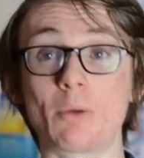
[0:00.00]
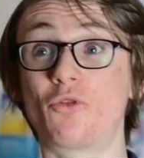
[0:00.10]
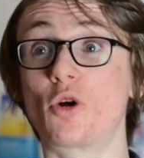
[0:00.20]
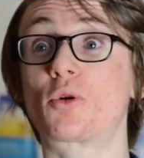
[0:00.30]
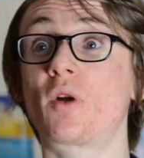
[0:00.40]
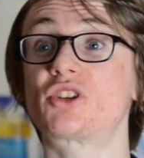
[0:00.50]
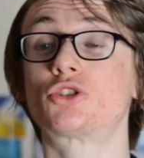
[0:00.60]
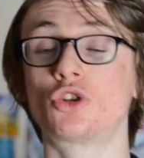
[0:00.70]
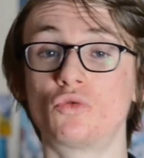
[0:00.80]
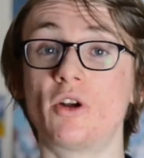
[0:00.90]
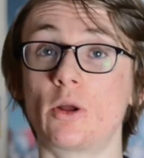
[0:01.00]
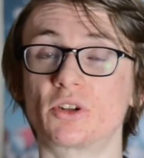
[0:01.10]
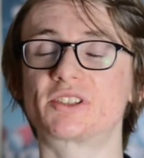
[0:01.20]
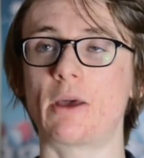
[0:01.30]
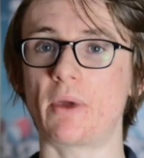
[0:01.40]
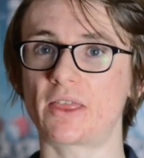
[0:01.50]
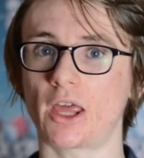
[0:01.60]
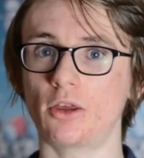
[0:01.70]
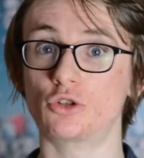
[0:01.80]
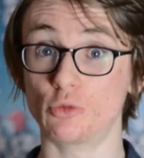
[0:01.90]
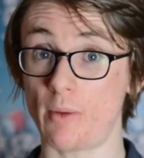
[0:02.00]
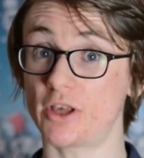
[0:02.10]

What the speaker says: And before I progress, I do really want to say a big thank you to my